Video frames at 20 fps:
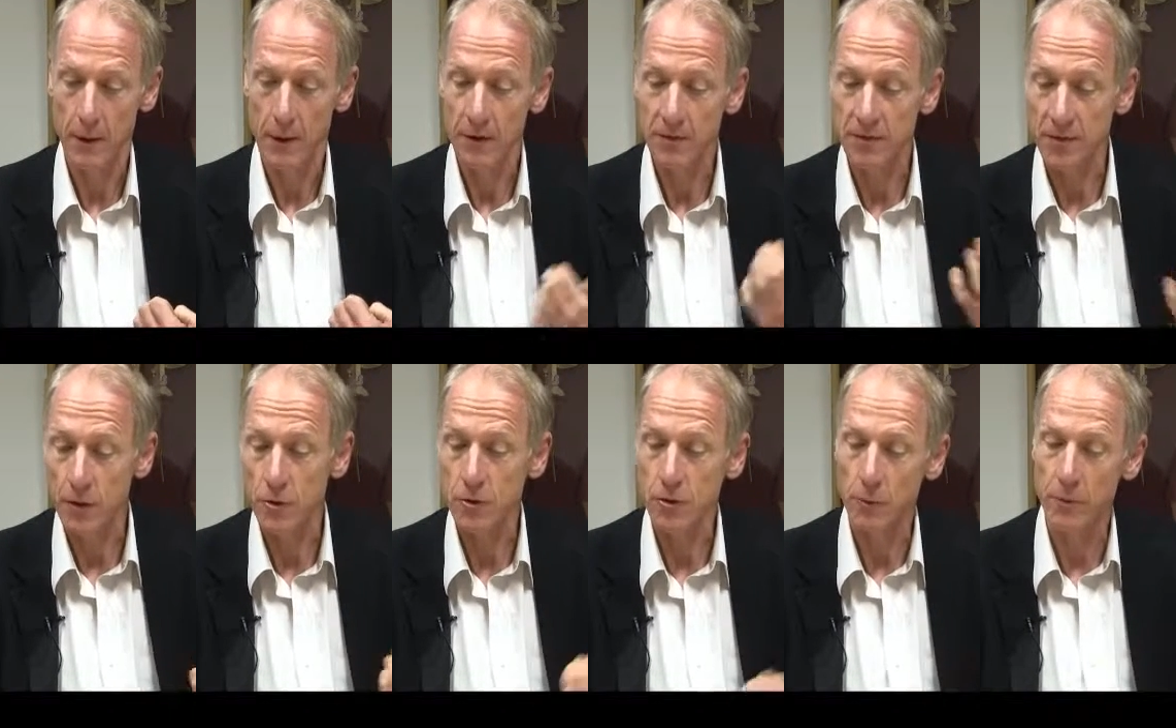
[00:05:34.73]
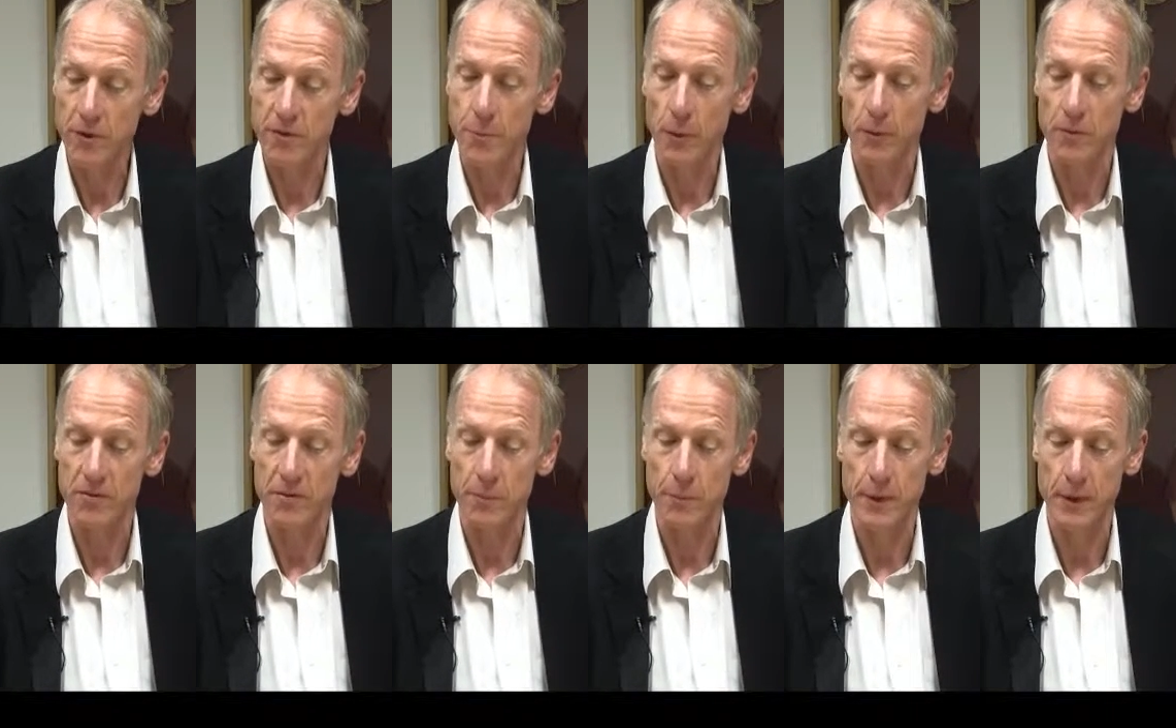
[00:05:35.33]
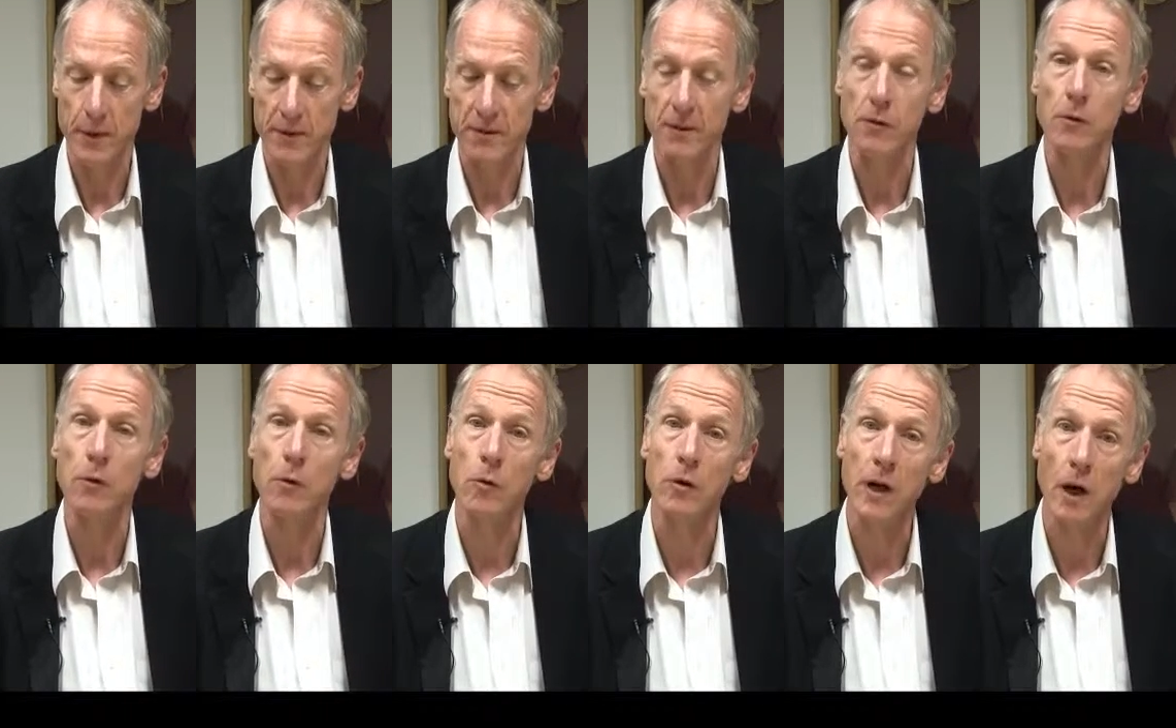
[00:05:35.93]
social responsibility
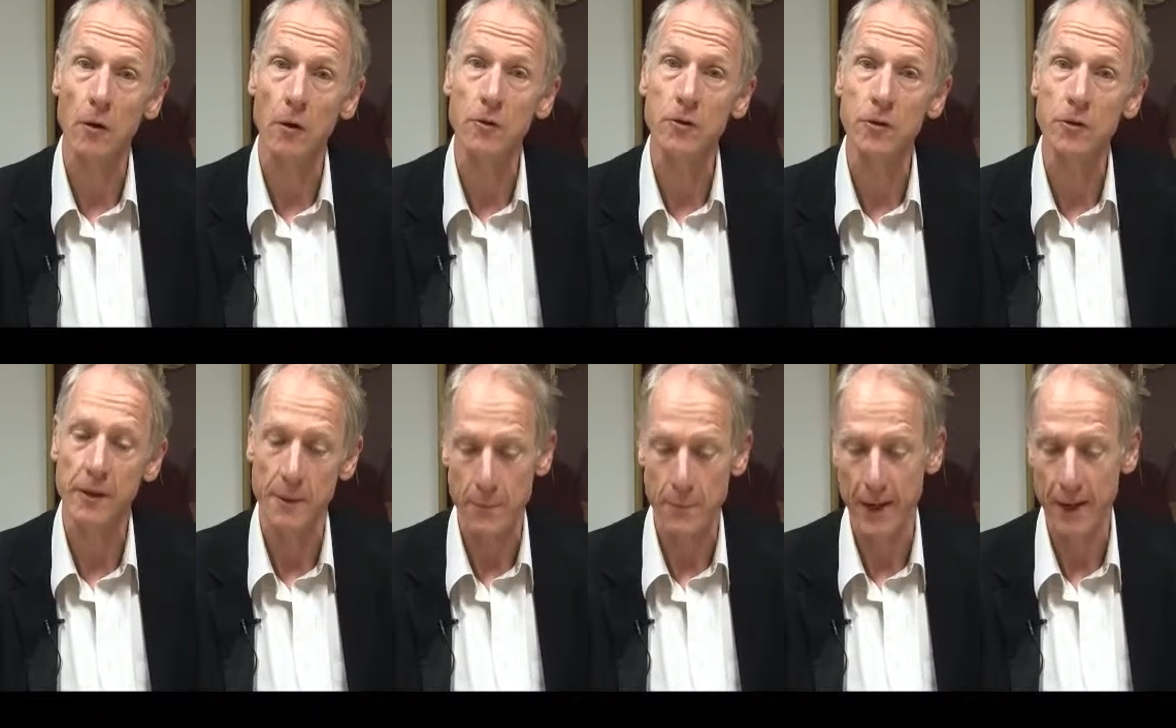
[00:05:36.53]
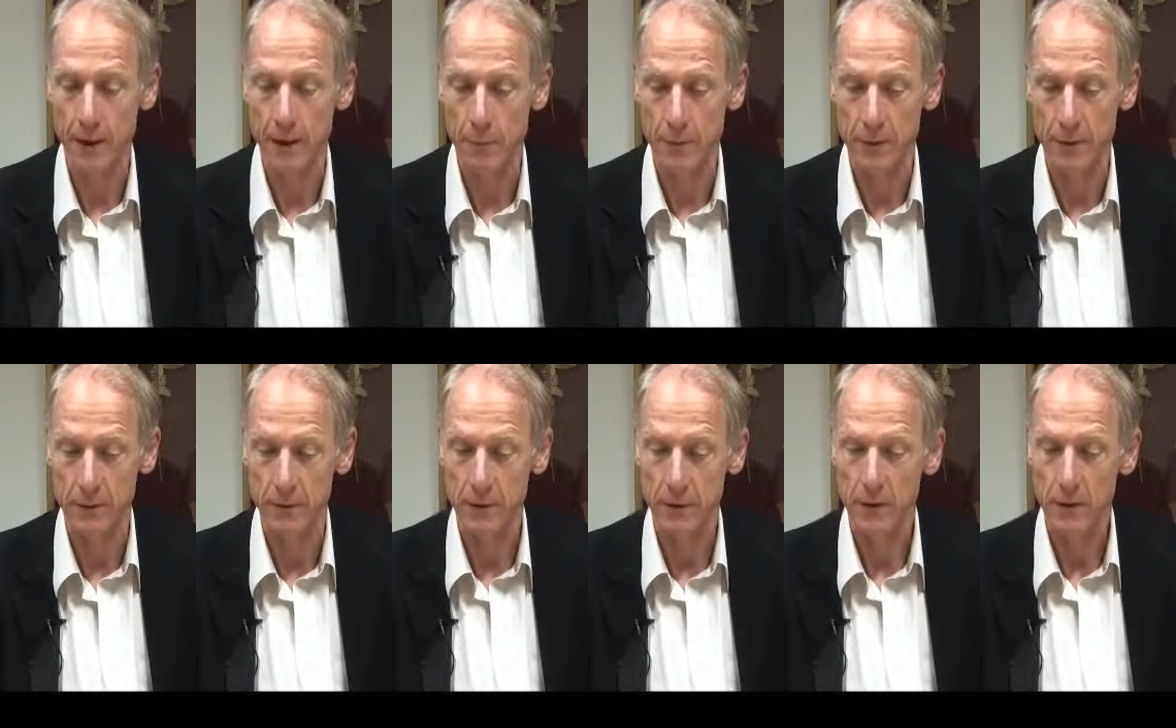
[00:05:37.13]
or cultural empowerment.